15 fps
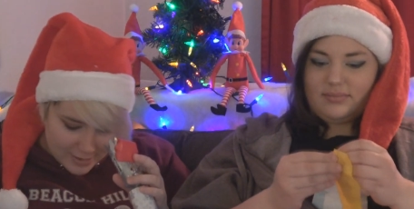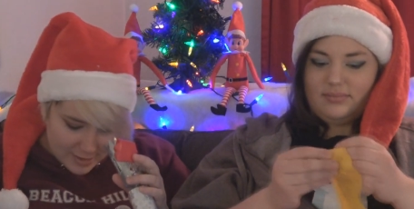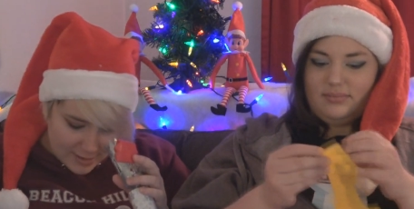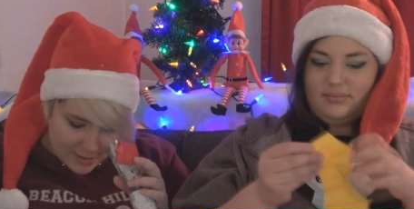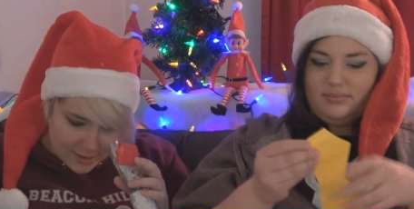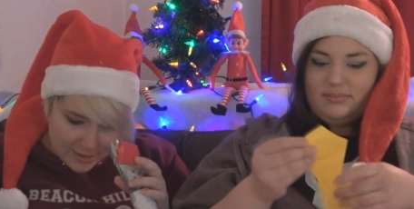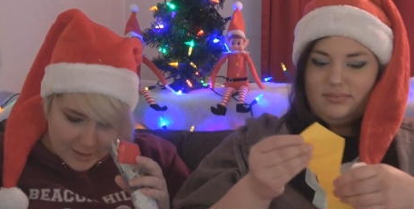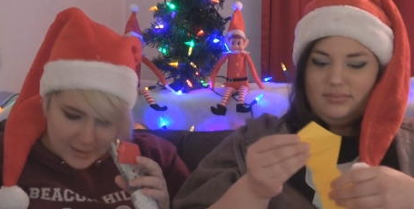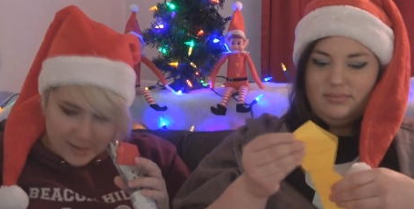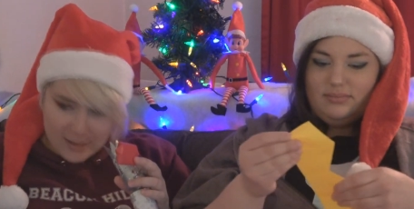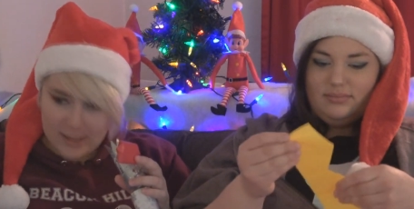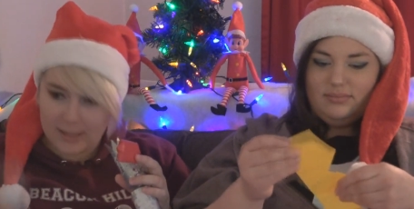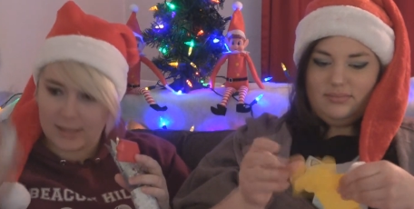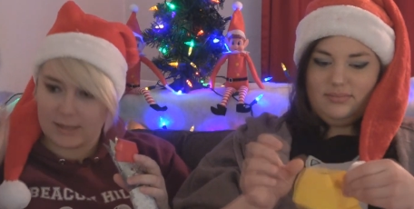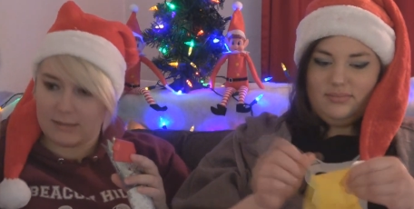
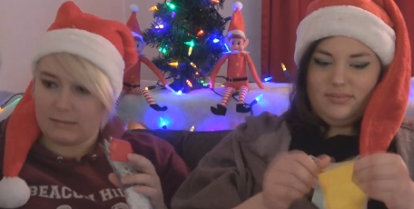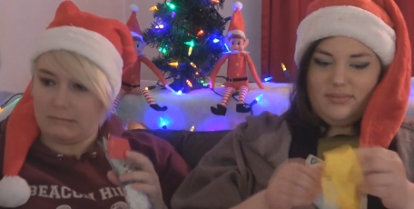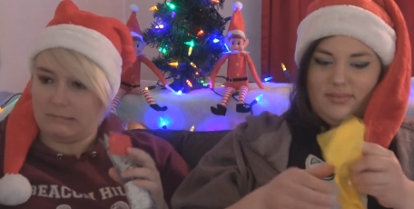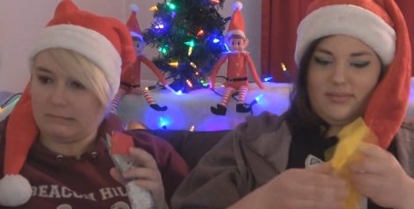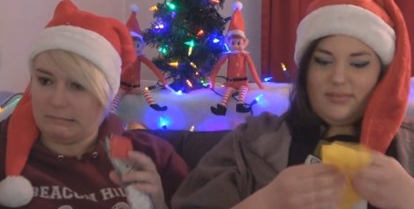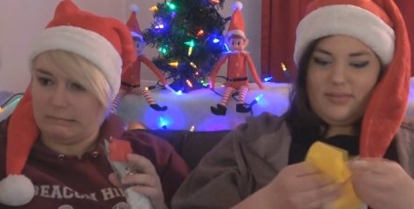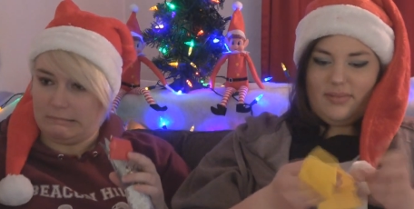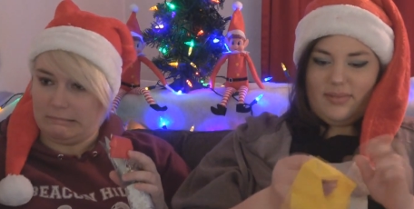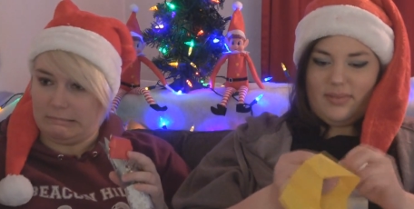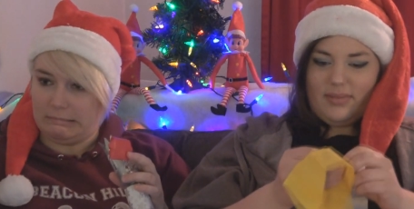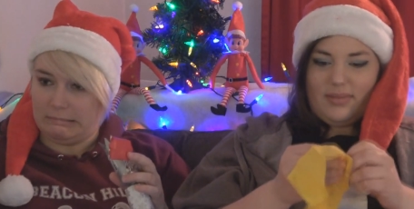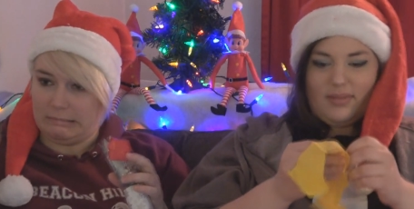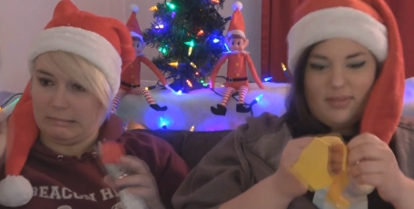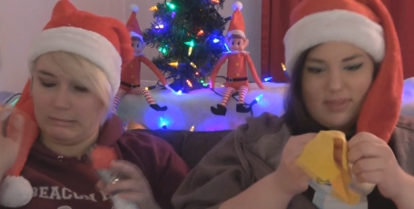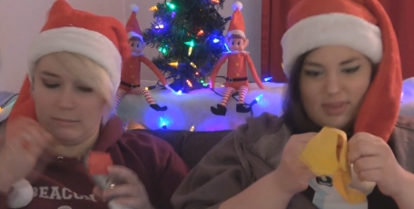
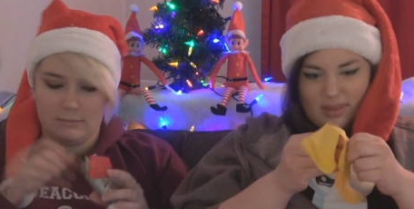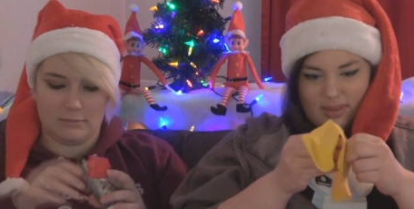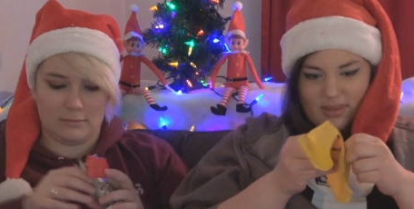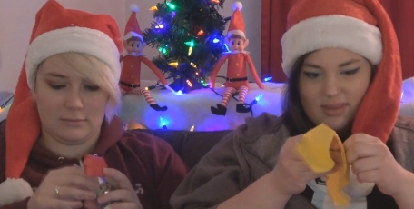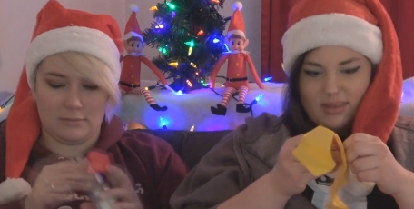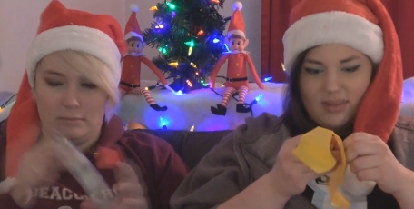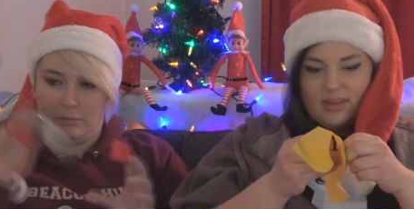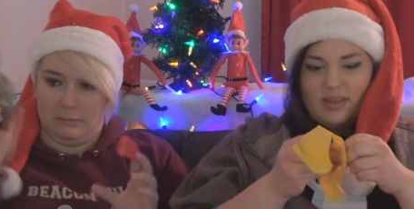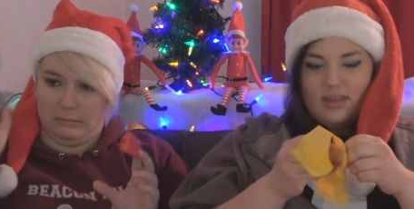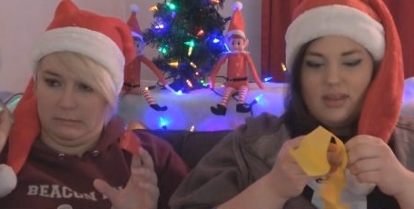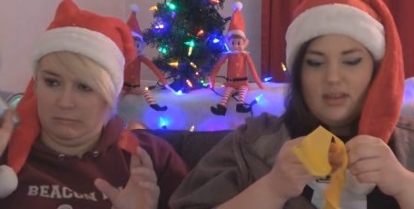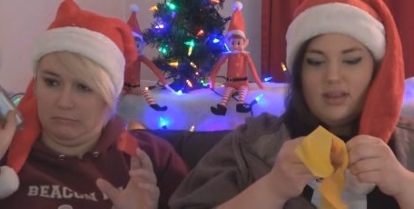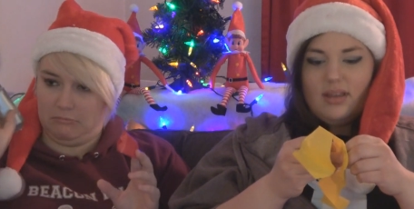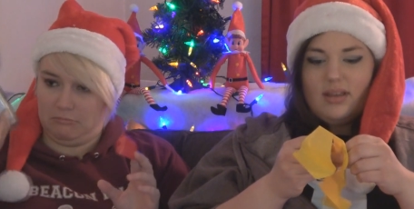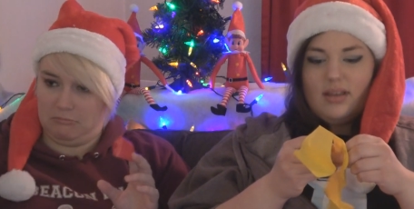
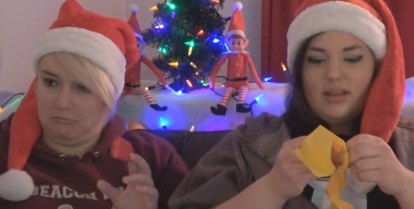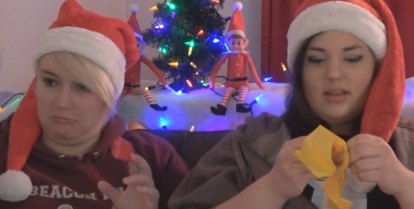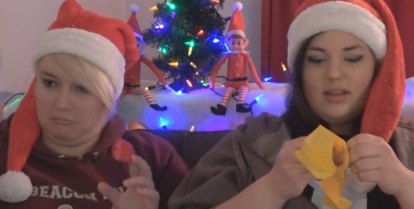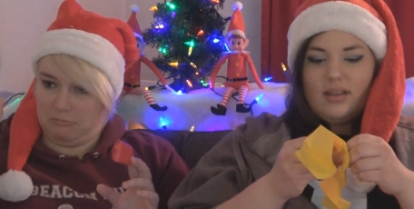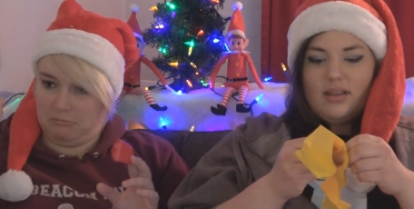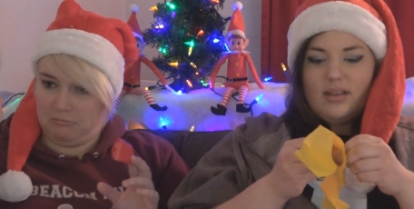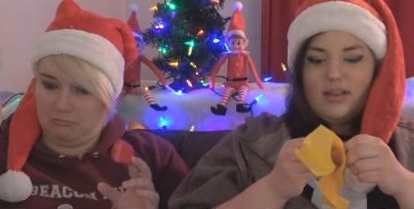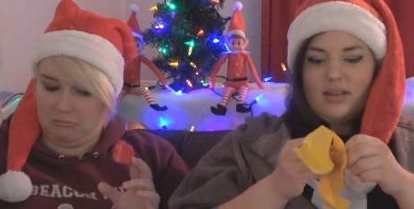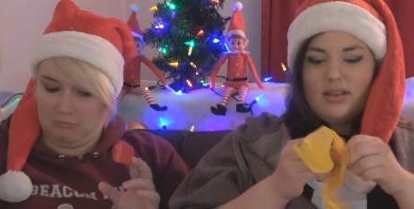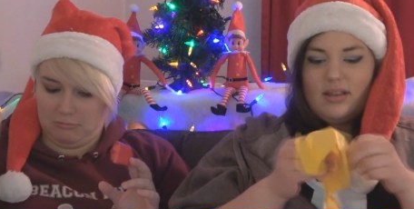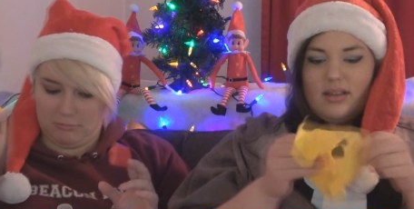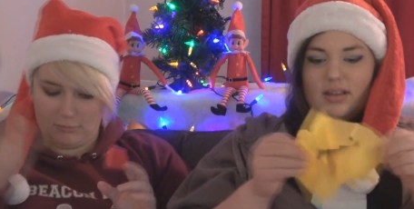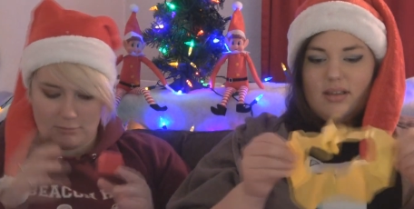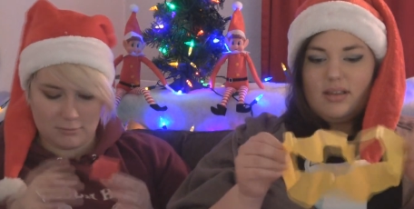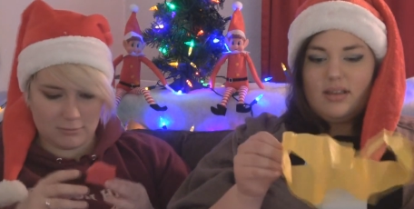
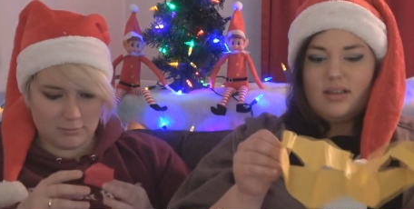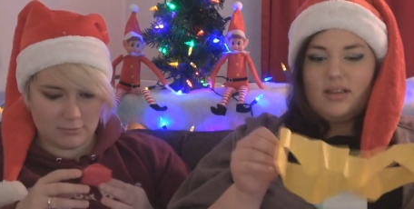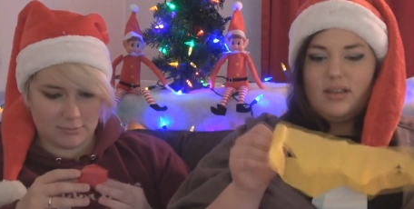(silence)